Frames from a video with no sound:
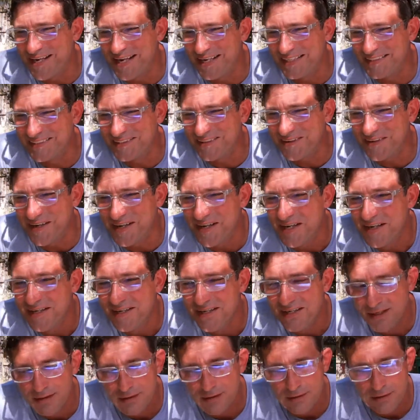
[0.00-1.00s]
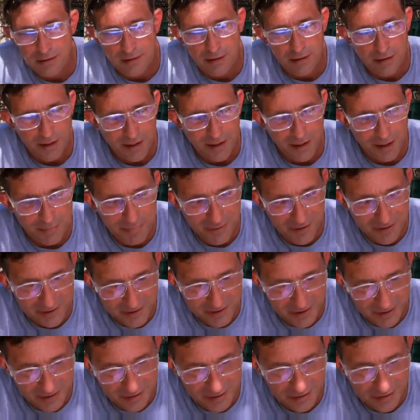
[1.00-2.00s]
yeah, sorry. I
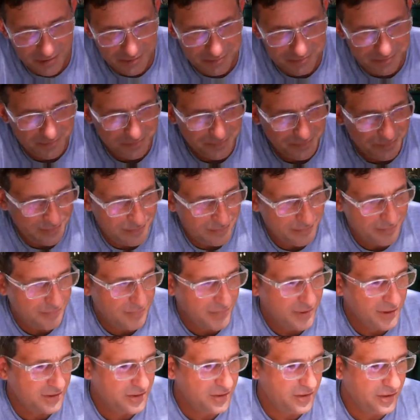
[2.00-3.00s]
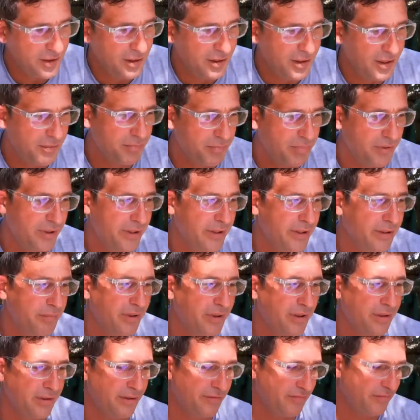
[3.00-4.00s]
apologize. I should not complain
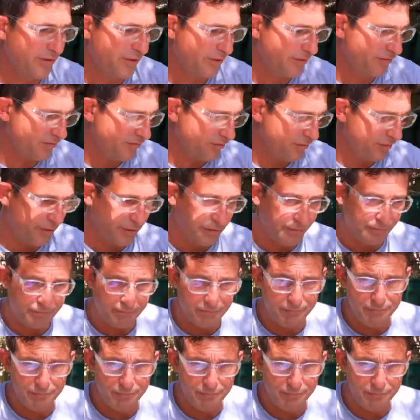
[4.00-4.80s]
about living in Florida.